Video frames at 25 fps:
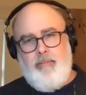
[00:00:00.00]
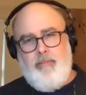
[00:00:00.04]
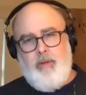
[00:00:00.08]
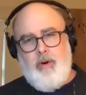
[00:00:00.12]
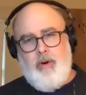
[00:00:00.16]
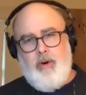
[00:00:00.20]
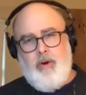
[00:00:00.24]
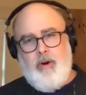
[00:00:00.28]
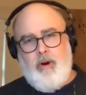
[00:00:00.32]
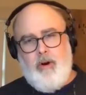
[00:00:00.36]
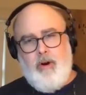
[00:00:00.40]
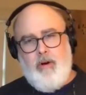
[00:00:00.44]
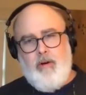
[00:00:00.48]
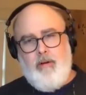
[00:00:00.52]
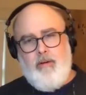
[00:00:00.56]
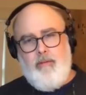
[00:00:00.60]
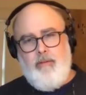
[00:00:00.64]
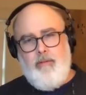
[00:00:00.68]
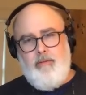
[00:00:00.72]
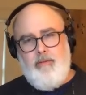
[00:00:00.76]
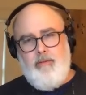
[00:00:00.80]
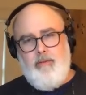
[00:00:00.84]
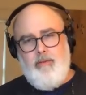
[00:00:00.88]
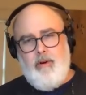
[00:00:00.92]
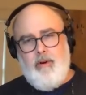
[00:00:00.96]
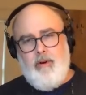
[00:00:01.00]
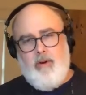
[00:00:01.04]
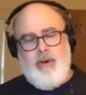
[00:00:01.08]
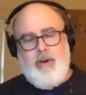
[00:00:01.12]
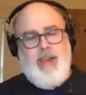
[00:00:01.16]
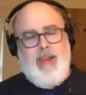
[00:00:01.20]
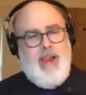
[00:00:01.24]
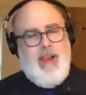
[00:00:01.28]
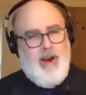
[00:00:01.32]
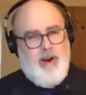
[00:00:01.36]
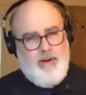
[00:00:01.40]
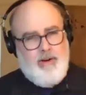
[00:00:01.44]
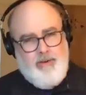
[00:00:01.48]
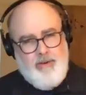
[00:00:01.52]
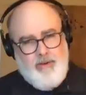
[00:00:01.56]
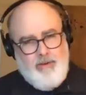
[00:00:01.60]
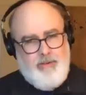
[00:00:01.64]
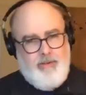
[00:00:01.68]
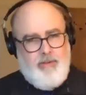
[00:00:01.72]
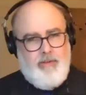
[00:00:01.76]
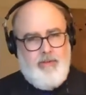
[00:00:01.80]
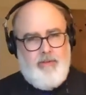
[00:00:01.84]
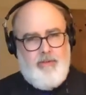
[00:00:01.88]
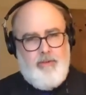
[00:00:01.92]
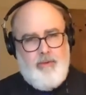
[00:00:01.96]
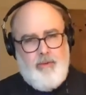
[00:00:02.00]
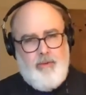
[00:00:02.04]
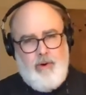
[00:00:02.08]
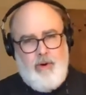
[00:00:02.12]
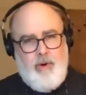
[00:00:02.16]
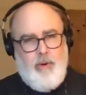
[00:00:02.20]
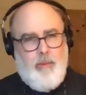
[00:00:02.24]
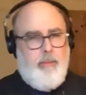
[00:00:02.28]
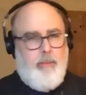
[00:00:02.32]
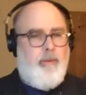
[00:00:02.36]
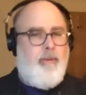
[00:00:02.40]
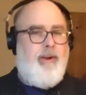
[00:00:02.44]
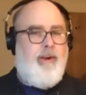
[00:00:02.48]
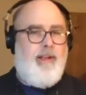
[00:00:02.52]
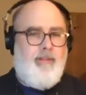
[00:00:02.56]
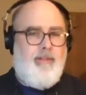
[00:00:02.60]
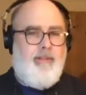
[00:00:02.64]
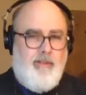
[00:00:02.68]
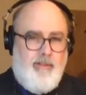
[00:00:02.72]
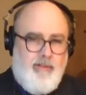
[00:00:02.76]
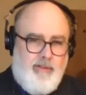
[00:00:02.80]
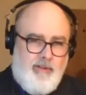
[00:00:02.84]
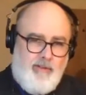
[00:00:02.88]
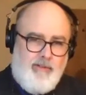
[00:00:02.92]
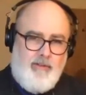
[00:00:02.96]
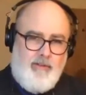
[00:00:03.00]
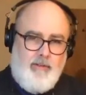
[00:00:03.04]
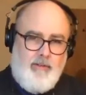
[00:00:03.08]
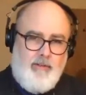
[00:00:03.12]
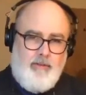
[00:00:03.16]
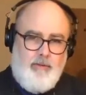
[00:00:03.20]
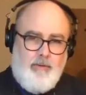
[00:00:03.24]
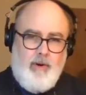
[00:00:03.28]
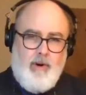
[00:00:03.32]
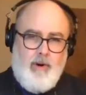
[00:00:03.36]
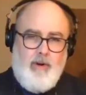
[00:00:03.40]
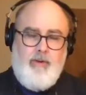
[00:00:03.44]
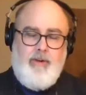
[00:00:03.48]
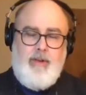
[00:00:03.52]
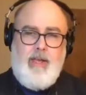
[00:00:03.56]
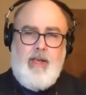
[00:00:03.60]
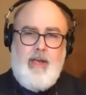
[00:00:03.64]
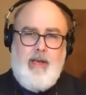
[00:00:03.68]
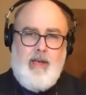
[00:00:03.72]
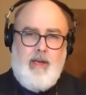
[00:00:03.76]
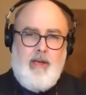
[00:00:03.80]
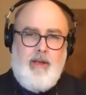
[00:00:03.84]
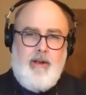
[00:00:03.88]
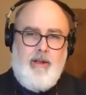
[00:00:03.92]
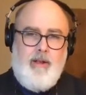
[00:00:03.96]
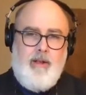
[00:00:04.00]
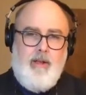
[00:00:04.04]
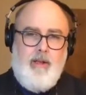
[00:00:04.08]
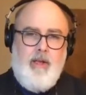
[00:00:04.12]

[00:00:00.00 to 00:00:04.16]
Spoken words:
are characters in the story, or presences in the story are dead,